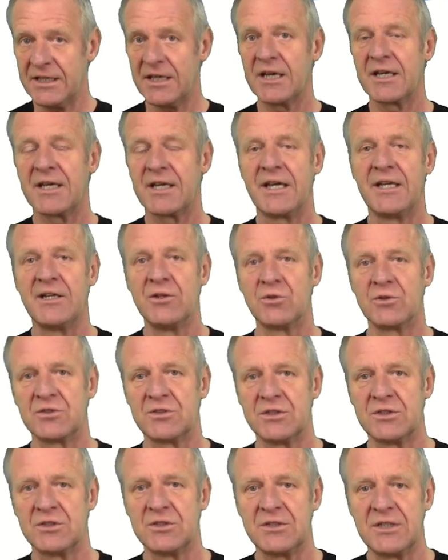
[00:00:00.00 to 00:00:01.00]
For
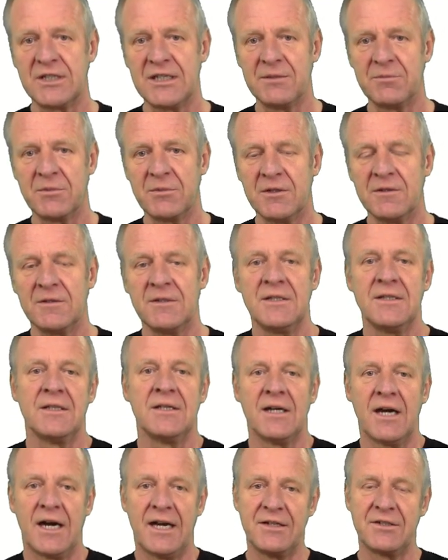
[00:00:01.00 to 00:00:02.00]
example,
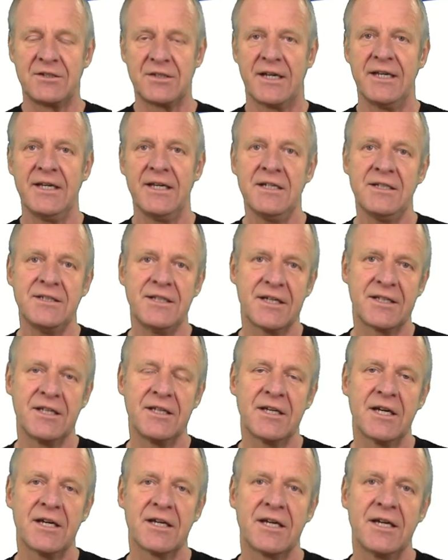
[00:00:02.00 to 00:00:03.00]
kick detection can
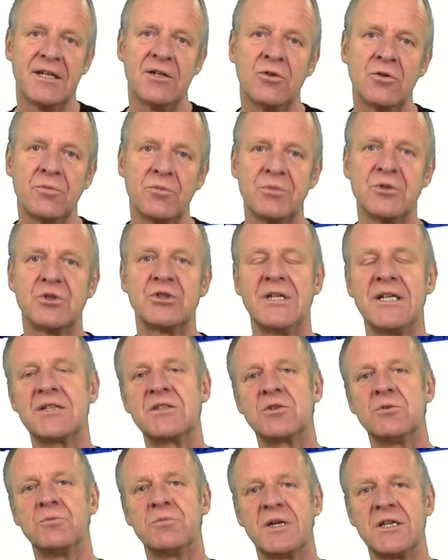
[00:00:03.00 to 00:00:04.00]
be performed
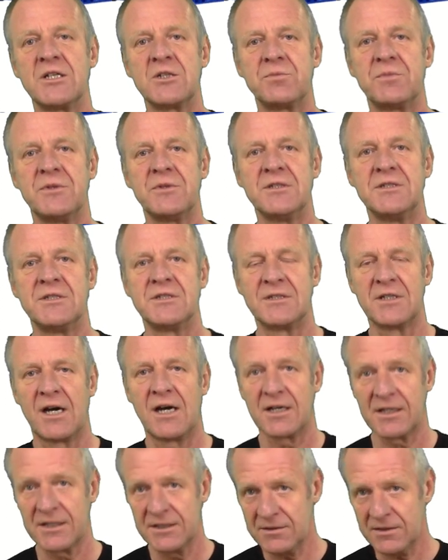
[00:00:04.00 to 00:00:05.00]
by always
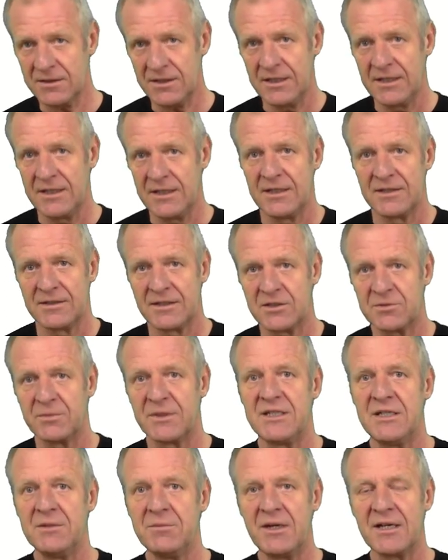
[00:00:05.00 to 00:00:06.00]
checking very carefully
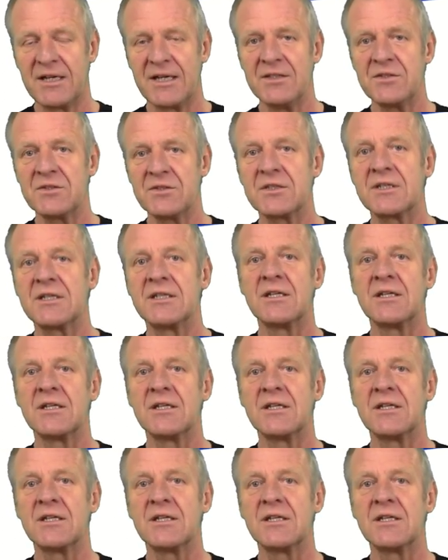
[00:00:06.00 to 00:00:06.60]
how much